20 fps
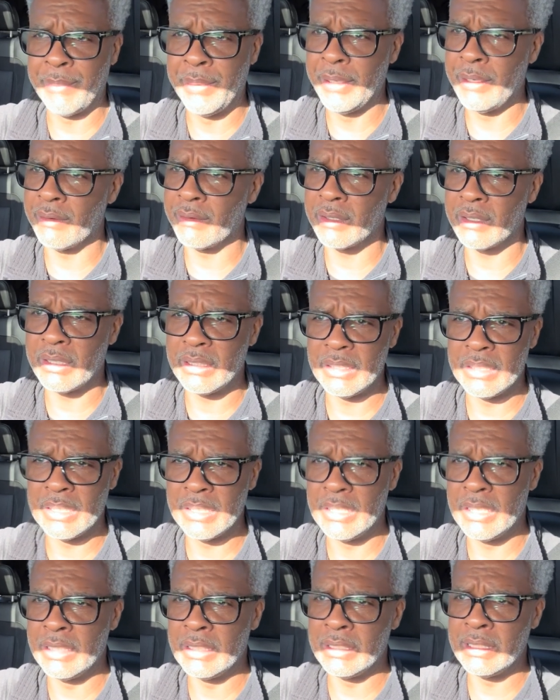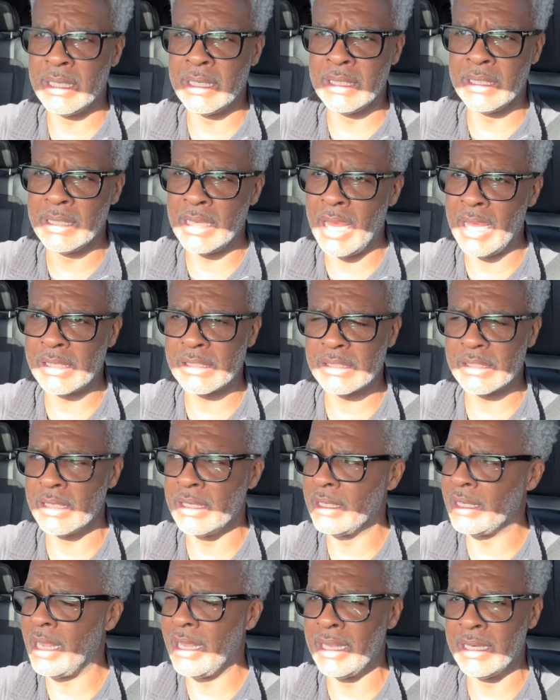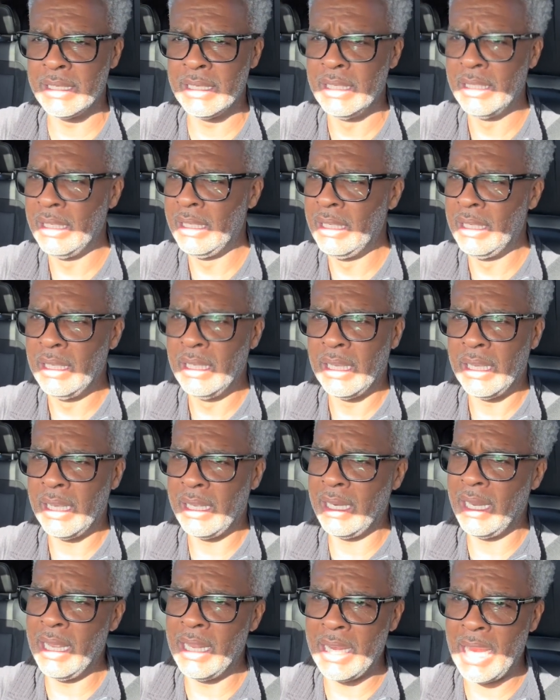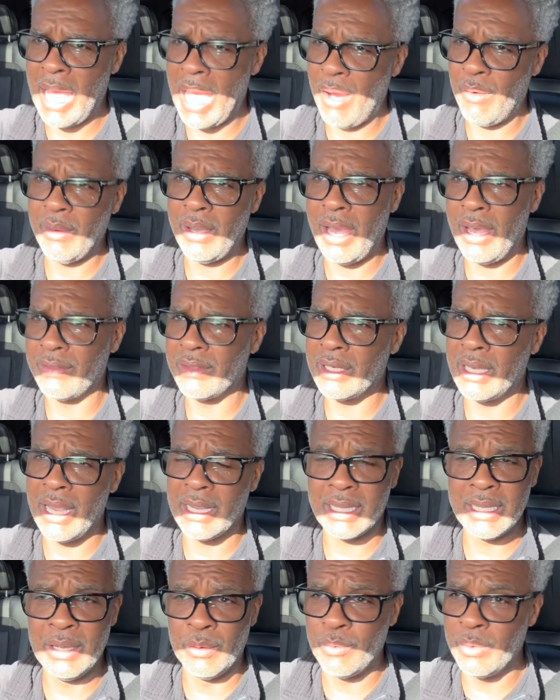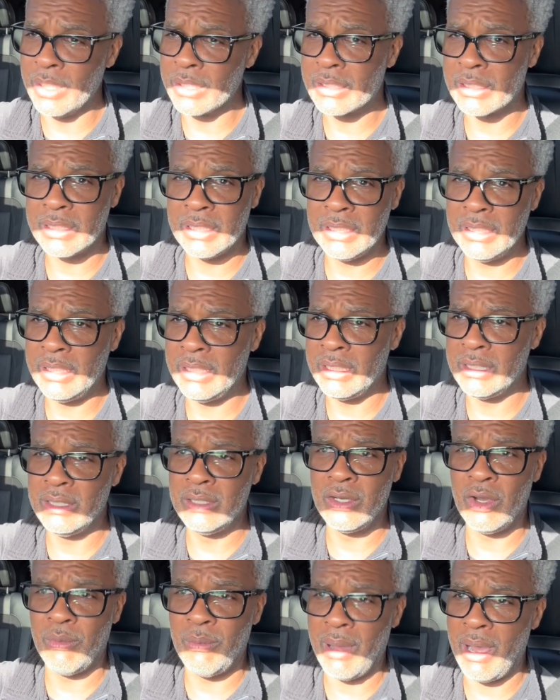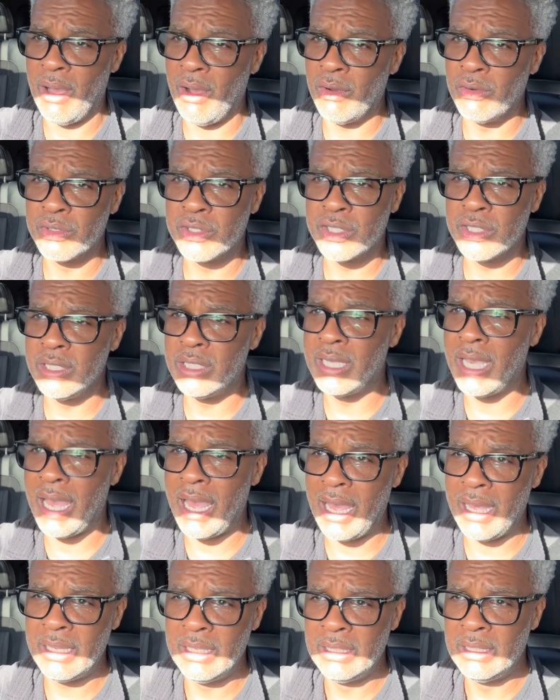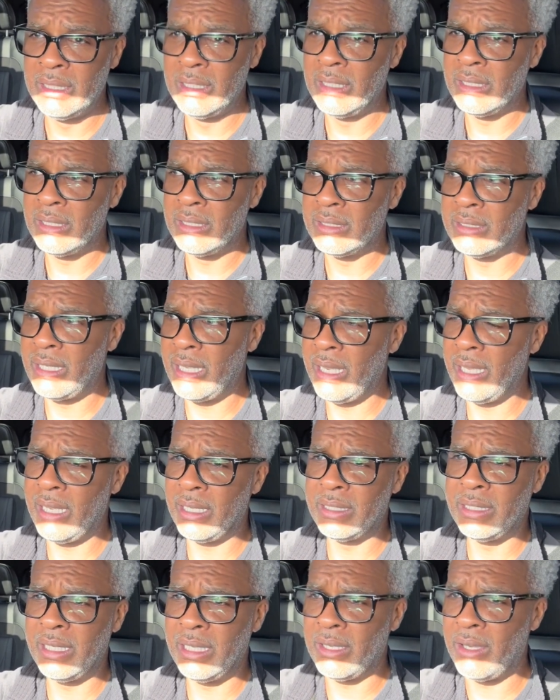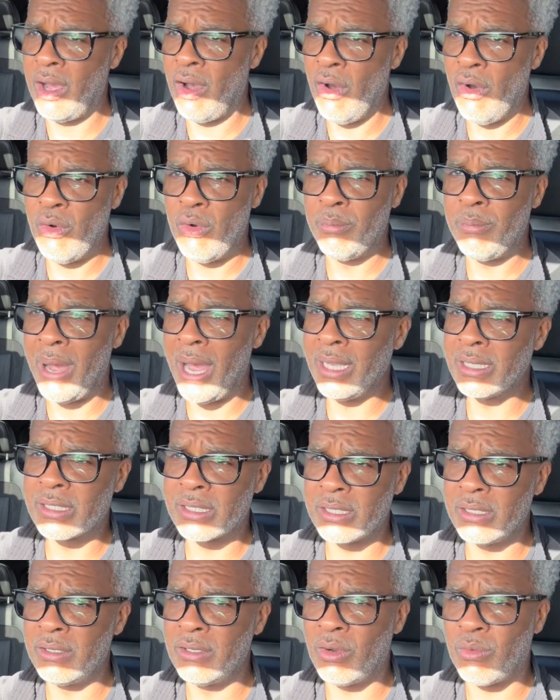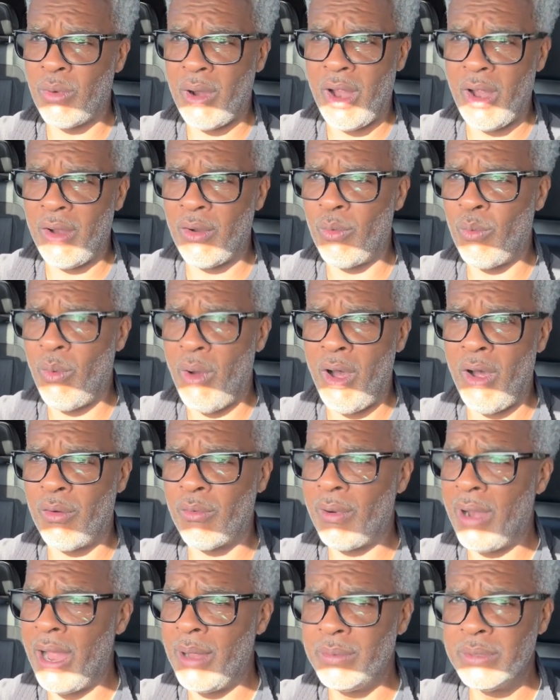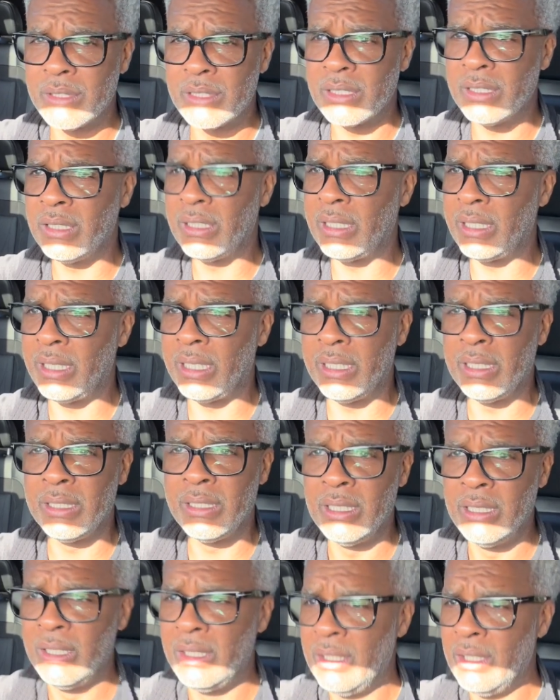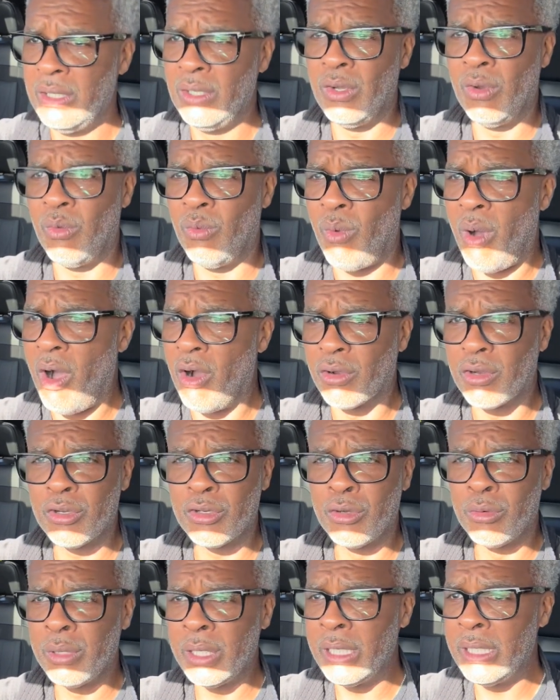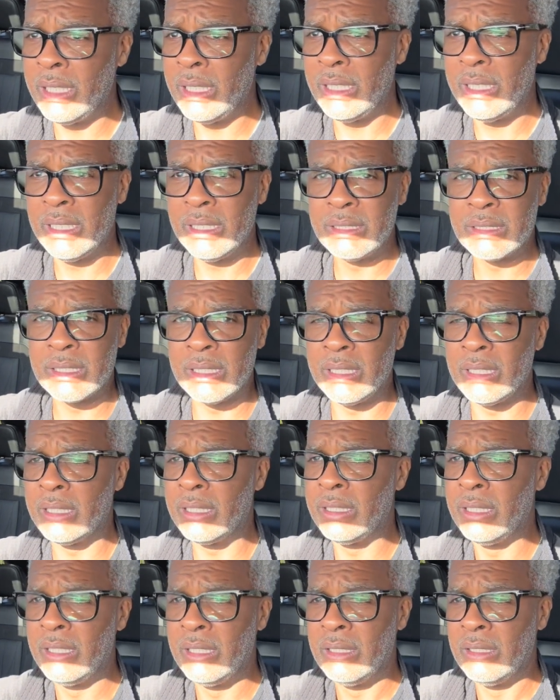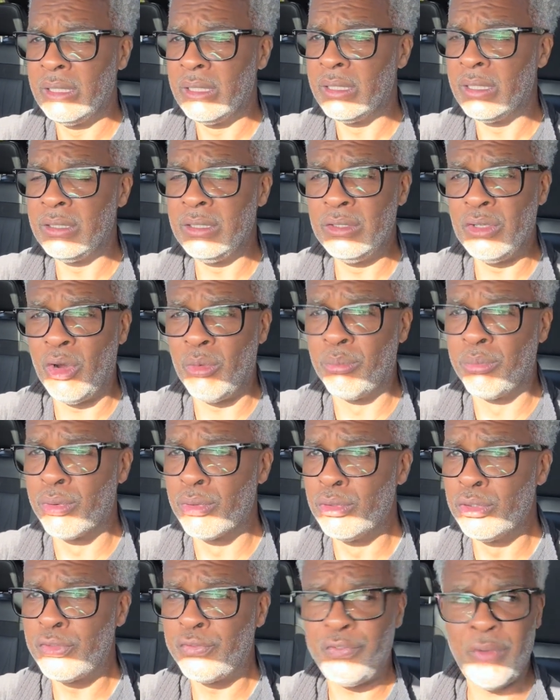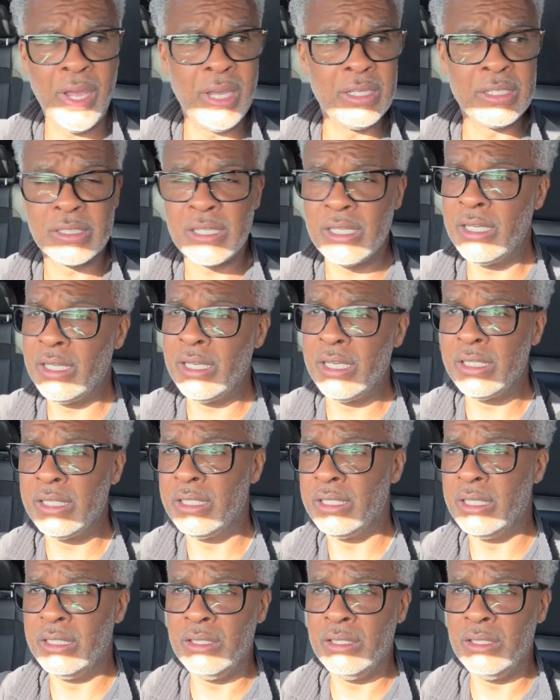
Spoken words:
Period. And that's and I would have to, like, and once again, my OG guy that honed my skill, Walt Robinson and Walker Griggs and Bruce Faison.